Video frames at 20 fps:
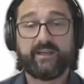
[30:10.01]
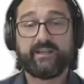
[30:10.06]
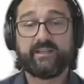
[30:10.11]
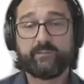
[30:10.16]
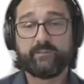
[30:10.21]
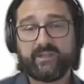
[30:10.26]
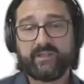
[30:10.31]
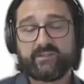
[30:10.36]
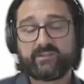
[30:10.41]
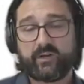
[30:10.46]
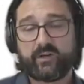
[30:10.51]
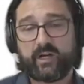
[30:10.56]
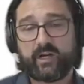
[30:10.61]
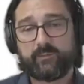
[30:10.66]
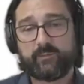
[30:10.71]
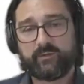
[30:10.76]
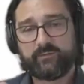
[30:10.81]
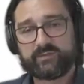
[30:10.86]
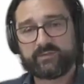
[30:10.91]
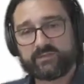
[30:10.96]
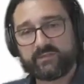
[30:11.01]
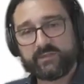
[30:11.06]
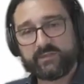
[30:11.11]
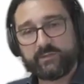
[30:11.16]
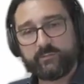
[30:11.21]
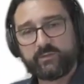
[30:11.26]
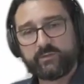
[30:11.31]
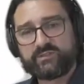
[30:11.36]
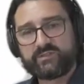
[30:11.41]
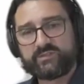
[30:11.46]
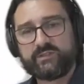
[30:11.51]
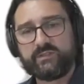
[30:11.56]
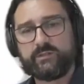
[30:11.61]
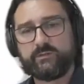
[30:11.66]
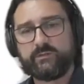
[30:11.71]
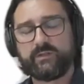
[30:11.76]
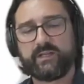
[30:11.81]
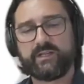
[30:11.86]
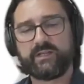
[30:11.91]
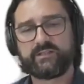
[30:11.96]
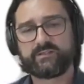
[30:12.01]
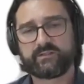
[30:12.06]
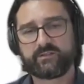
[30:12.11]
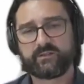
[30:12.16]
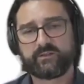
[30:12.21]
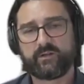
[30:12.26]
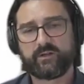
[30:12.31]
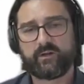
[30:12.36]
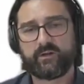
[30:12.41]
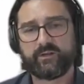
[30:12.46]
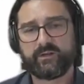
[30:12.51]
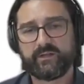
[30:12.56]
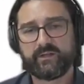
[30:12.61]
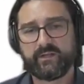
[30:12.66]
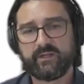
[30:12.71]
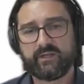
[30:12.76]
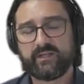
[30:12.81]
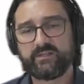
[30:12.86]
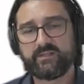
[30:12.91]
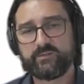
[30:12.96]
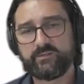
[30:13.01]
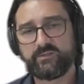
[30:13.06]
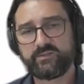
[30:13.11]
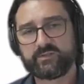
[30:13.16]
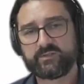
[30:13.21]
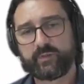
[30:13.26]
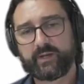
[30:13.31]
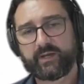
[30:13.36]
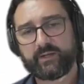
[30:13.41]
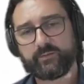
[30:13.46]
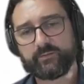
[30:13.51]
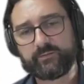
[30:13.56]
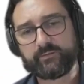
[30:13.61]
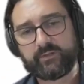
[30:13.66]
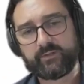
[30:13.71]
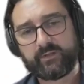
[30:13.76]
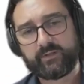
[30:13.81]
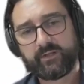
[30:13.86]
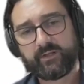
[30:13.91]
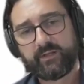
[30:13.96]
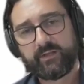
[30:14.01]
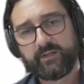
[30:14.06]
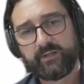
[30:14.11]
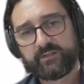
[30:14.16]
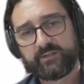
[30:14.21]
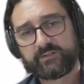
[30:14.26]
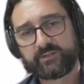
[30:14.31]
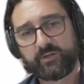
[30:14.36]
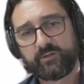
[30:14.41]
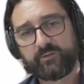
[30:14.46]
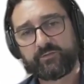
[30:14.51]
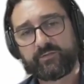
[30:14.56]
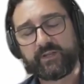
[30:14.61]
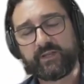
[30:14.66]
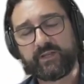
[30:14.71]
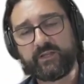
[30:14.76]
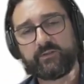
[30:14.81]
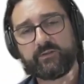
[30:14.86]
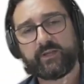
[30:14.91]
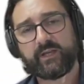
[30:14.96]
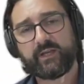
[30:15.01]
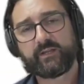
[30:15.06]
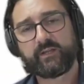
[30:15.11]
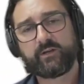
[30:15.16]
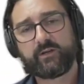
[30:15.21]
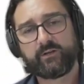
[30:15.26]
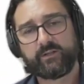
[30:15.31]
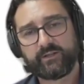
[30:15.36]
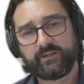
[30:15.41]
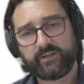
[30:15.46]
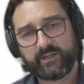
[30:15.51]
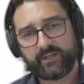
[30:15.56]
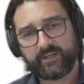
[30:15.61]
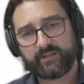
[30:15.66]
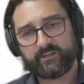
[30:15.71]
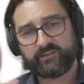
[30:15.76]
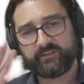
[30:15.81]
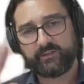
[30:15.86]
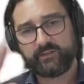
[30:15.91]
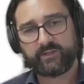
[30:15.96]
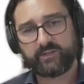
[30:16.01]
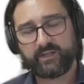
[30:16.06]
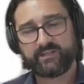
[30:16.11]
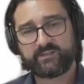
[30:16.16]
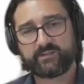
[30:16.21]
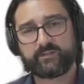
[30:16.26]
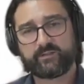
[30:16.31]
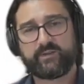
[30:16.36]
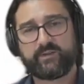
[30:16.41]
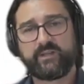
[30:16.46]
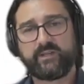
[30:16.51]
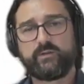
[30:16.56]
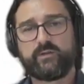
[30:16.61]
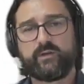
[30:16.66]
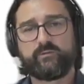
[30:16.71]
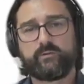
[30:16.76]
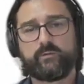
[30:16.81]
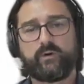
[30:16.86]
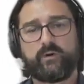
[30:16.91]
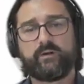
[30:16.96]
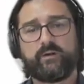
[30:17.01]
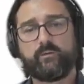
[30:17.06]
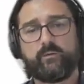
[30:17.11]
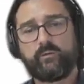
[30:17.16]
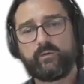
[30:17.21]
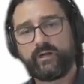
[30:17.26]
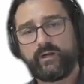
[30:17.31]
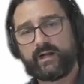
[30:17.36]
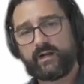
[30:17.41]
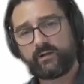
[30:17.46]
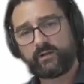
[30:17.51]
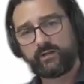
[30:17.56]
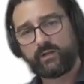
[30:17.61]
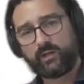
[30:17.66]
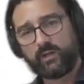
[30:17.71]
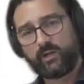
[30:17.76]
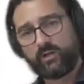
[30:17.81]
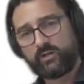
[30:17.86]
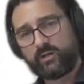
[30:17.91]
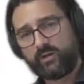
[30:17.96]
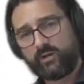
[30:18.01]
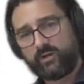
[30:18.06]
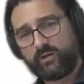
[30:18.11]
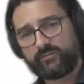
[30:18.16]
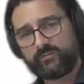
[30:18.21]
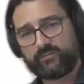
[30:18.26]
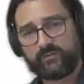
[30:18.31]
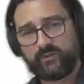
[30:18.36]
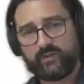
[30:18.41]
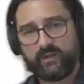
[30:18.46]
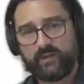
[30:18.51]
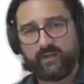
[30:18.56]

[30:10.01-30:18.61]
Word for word: In the meantime, obviously, we'll see you later on the end user panel. So thank you okay. again, Collin, and see You're you welcome. later. Thank you, everyone. We're now going to log off.